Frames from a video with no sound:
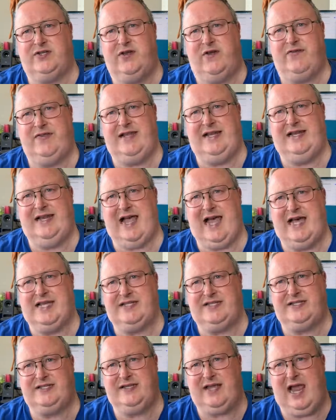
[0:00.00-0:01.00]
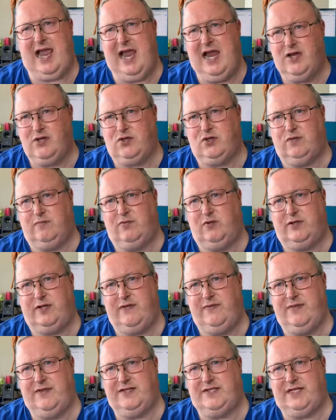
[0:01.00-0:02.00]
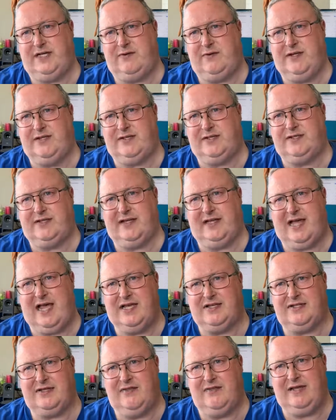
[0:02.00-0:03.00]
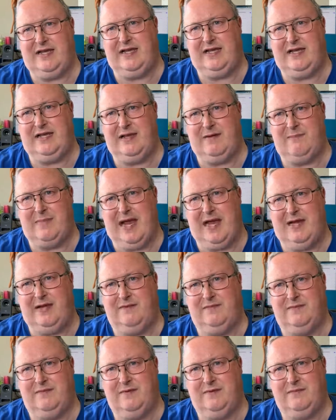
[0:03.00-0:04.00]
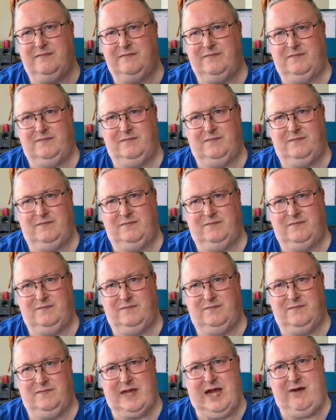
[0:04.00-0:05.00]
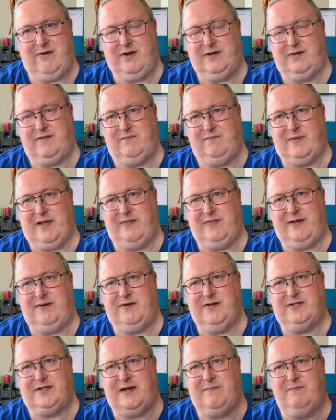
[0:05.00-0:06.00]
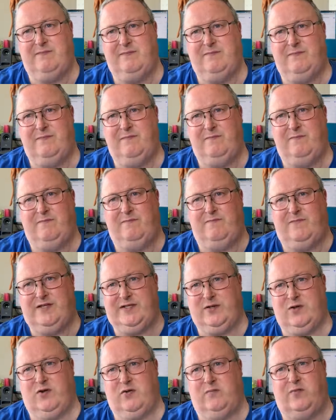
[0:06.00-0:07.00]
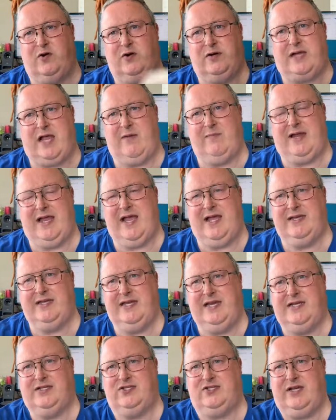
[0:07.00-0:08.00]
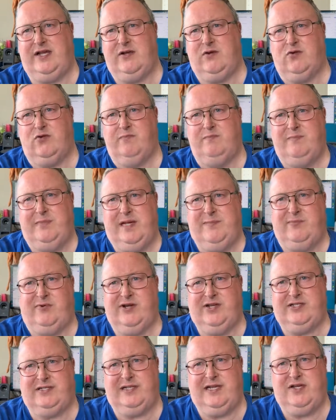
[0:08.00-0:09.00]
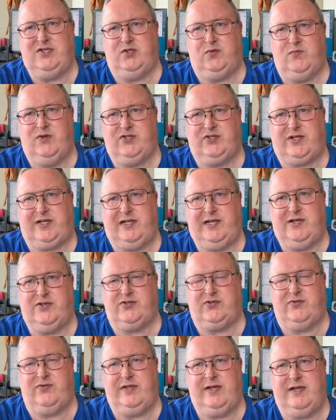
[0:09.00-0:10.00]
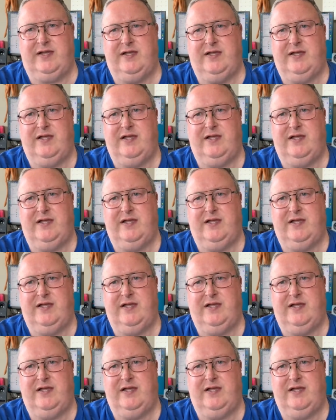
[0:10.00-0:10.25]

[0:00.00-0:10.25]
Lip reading: not the last actual book in the series, it's the last in the main narrative, but there is a physical book coming out next year called Memories Legion, which collects all the